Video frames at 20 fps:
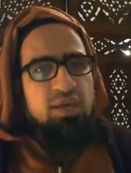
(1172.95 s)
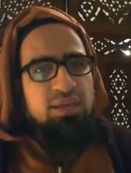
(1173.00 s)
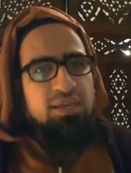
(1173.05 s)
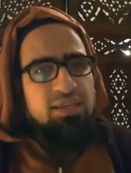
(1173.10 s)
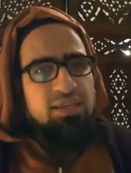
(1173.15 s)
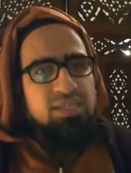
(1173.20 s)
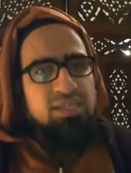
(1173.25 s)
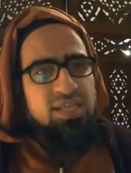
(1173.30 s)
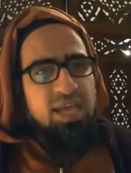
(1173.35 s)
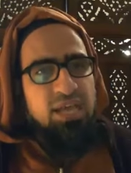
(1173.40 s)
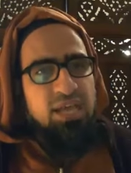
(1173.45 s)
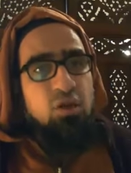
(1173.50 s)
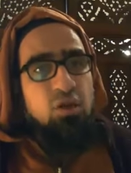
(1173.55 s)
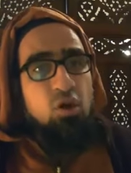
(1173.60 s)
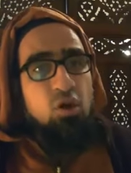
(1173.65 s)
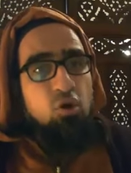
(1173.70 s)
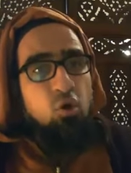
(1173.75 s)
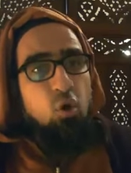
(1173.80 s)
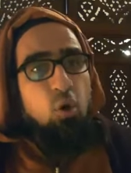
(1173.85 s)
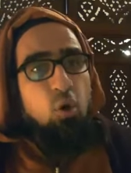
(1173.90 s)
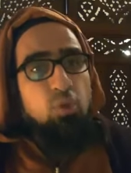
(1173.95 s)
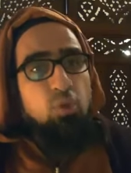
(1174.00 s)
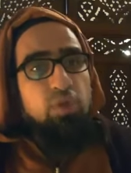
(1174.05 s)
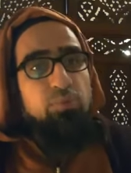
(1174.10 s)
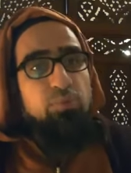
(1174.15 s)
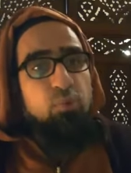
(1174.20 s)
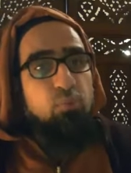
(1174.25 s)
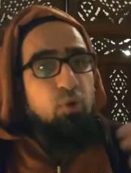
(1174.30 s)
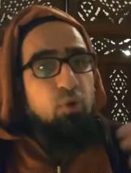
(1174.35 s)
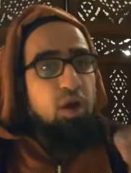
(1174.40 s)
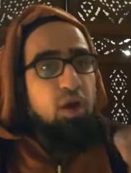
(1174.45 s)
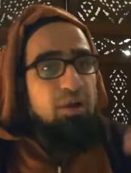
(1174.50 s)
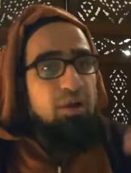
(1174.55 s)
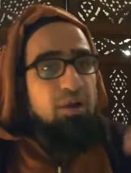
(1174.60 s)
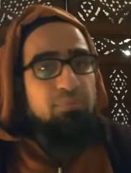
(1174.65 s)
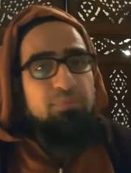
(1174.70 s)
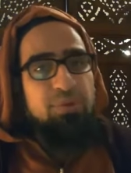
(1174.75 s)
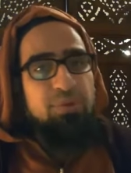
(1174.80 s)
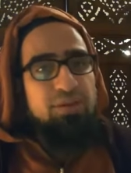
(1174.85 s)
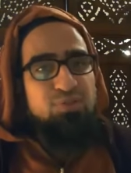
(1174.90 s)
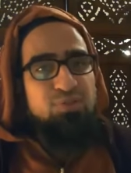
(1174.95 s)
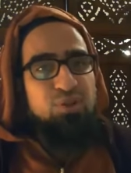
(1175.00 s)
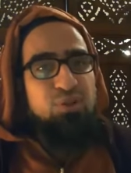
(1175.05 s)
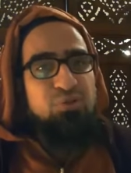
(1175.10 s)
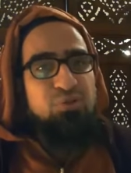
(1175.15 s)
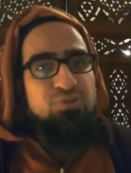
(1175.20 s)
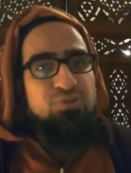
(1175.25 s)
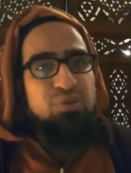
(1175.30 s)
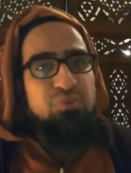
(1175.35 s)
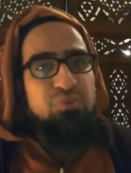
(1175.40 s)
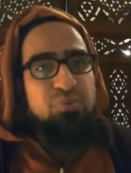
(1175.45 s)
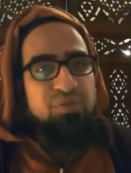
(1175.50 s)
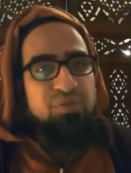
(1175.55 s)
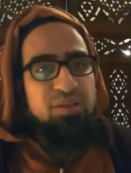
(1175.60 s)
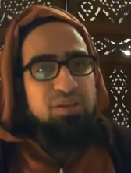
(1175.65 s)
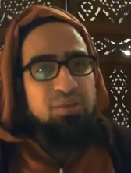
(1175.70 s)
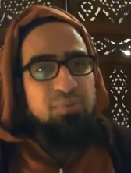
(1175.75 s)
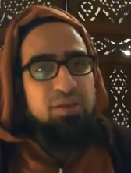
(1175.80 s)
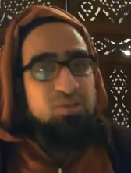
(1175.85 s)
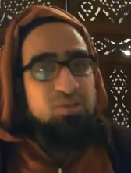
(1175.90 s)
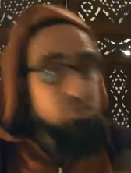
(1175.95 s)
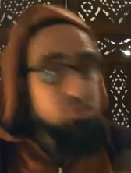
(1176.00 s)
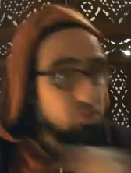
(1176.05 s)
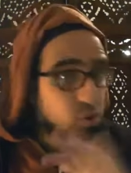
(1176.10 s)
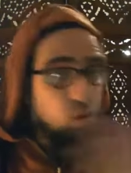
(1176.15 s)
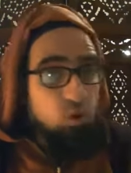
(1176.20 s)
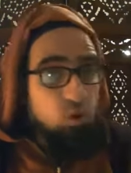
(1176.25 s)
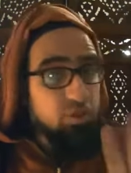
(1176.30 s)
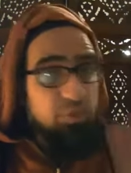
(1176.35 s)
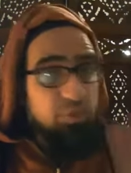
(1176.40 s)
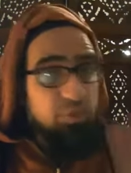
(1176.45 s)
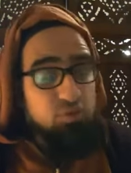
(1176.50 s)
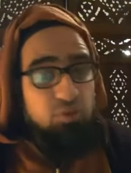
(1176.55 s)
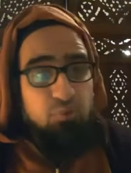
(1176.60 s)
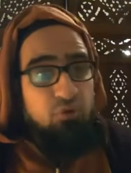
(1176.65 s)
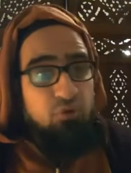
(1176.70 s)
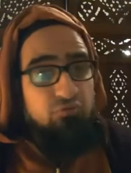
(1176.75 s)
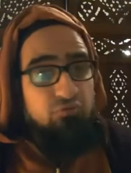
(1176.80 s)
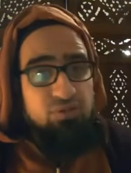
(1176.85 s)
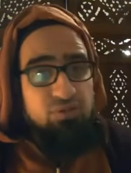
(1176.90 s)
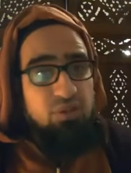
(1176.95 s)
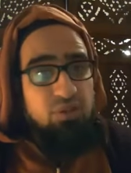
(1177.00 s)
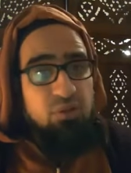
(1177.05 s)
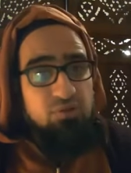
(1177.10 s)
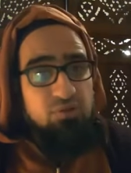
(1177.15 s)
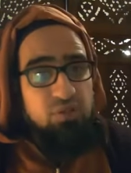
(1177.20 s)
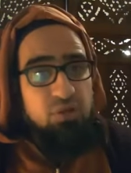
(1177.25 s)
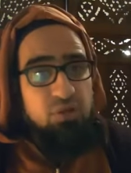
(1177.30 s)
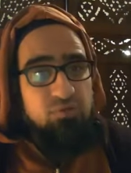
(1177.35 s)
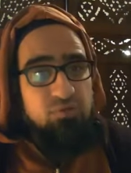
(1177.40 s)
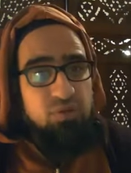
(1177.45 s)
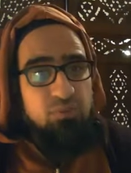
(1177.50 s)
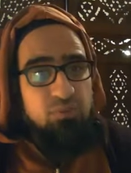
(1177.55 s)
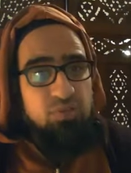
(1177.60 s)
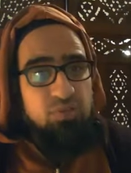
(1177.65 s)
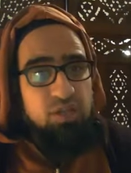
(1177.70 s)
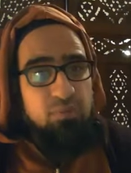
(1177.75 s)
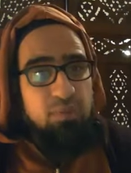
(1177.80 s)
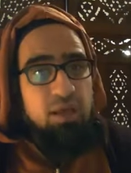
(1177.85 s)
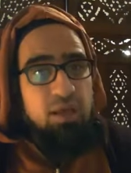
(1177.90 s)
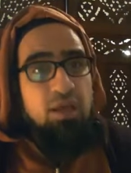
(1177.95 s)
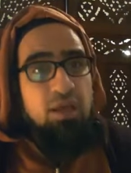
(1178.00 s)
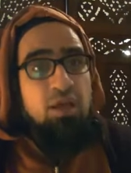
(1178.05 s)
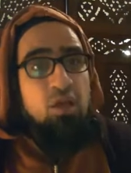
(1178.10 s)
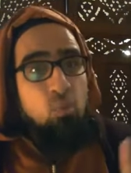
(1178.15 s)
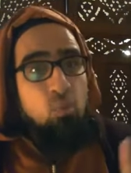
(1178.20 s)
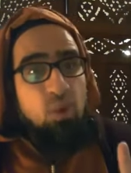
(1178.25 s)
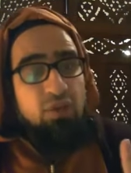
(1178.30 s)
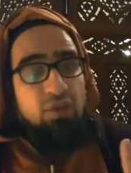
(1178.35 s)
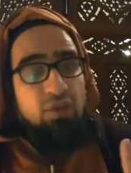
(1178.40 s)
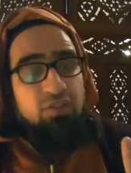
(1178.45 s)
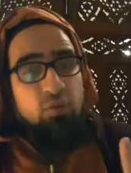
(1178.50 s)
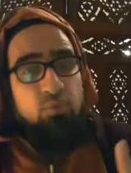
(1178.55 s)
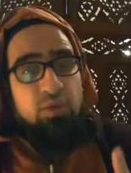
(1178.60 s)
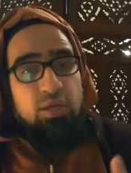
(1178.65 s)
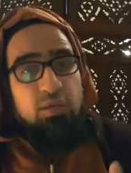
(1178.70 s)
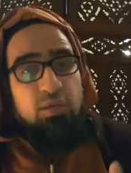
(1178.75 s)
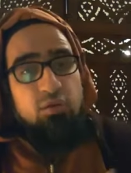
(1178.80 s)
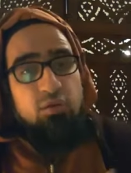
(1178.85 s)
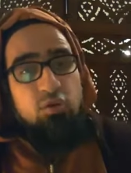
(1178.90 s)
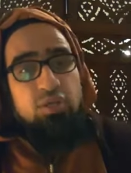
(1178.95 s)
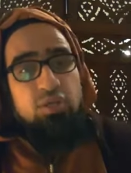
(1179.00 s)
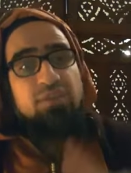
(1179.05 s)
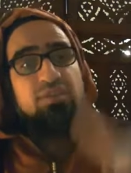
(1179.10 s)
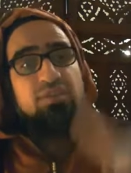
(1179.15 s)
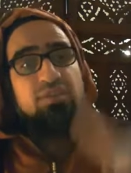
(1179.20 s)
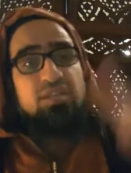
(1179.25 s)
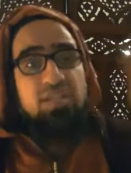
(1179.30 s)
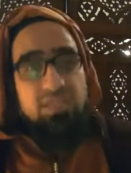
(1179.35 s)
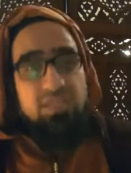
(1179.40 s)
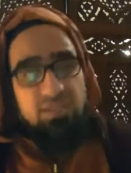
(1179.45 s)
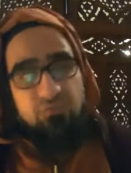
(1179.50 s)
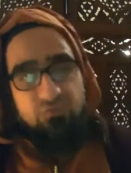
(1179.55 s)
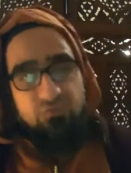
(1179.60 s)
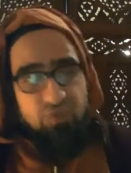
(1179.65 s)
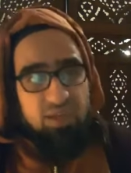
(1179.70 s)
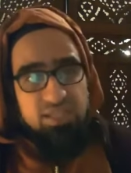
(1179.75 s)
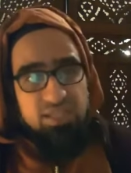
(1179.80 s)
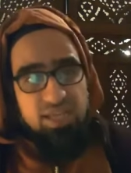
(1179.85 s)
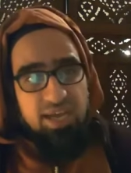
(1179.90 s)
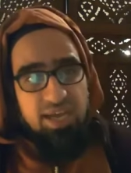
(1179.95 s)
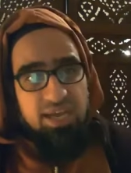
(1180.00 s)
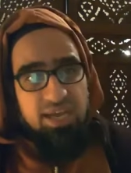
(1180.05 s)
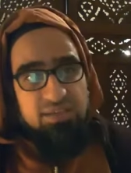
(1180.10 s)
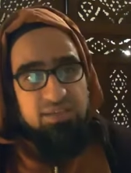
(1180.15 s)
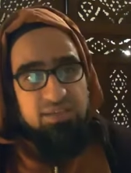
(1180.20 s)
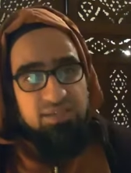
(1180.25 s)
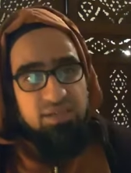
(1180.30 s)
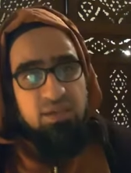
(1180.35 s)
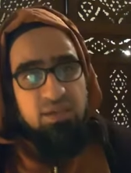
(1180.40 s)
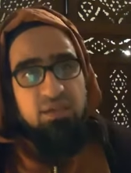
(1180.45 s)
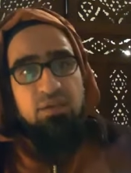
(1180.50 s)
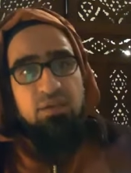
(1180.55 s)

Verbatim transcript: He said, call them to Muhammad Sallallahu Just call them to the Prophet Sallallahu Whether we're looking at the disenfranchised,